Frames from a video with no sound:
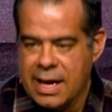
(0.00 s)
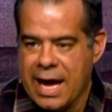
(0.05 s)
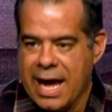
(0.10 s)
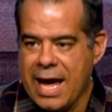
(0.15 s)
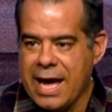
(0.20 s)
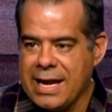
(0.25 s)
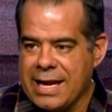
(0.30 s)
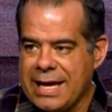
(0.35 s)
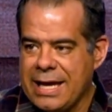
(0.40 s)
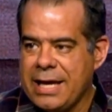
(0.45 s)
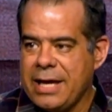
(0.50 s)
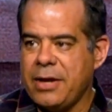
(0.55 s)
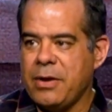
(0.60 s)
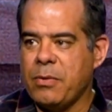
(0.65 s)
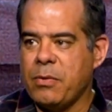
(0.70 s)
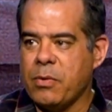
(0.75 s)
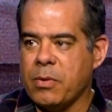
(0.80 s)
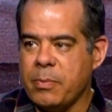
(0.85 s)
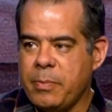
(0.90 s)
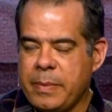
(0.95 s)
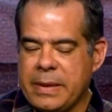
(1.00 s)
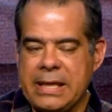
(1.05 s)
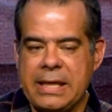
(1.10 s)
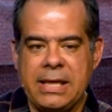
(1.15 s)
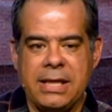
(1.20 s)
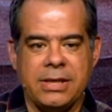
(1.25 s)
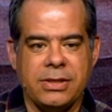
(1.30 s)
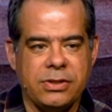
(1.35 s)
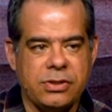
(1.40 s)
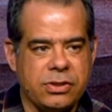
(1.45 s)
and it will
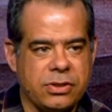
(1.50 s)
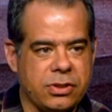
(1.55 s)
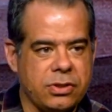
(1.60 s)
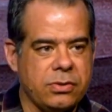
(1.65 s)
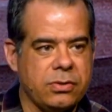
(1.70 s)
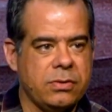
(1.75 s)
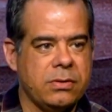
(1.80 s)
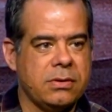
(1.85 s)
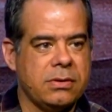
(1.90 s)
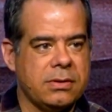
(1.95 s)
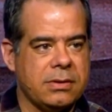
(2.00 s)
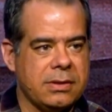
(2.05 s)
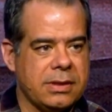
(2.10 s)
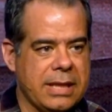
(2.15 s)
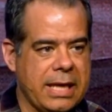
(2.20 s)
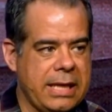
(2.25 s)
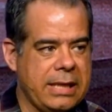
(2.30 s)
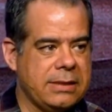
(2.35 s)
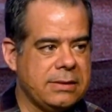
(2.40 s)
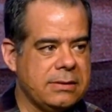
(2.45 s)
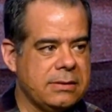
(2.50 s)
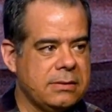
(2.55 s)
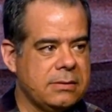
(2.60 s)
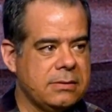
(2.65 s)
be too late.